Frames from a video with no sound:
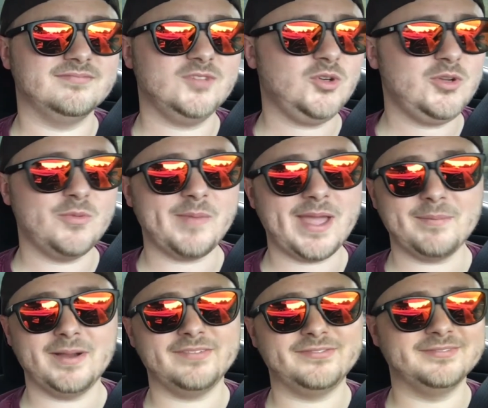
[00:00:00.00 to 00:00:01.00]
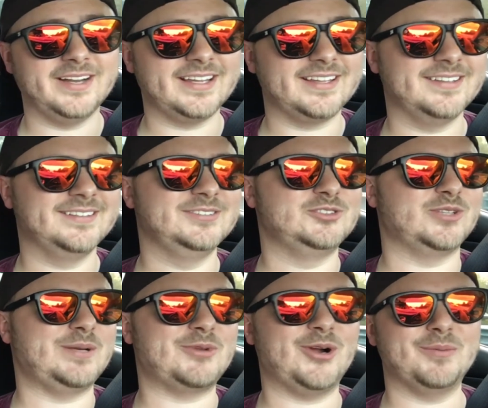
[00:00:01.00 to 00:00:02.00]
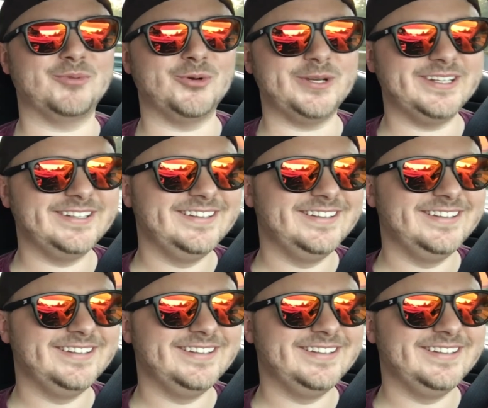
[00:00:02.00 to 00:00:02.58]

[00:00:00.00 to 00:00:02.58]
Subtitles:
Don't you man my dream car boy.